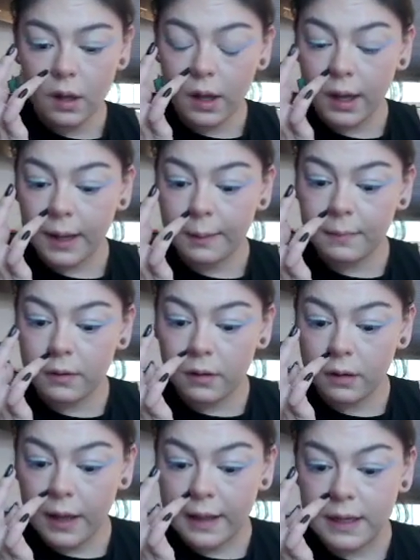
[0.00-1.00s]
And
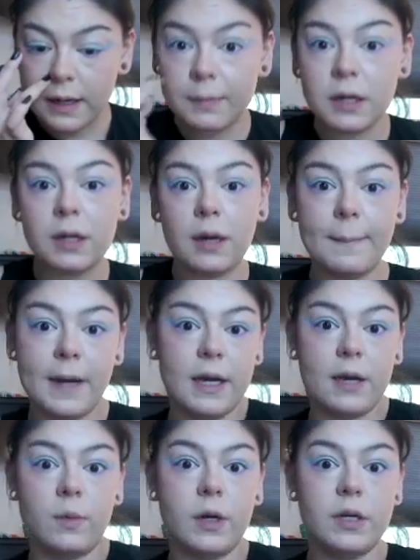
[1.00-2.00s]
then I'm gonna come back
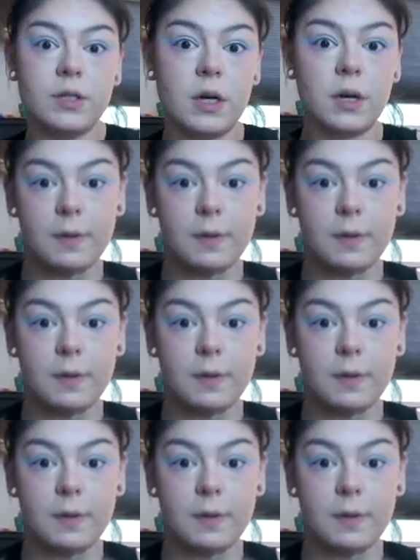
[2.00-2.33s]
and we're gonna talk